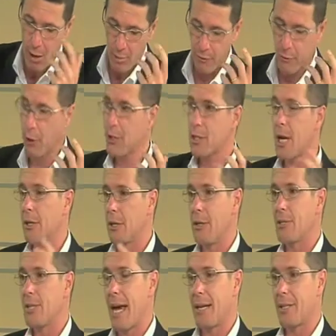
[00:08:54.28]
But of course, don't
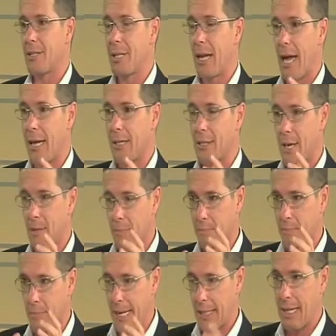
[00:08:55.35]
use that as, don't
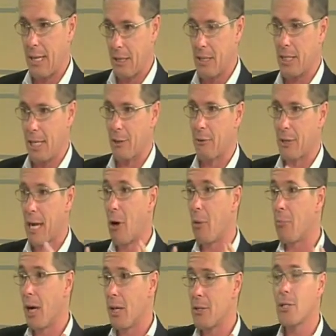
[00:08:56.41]
make that your signal to go
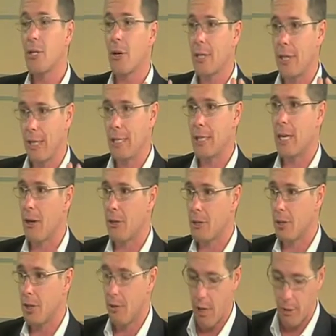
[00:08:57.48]
and buy the stock. You need to go and do
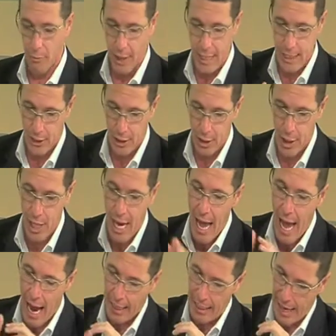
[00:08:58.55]
your own research,
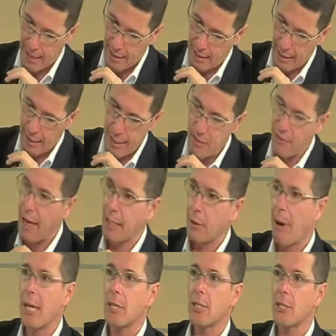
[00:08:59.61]
and these
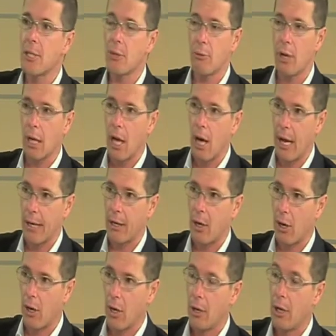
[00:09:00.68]
valuations are reliant
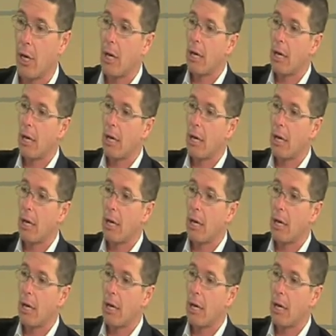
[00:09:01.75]
on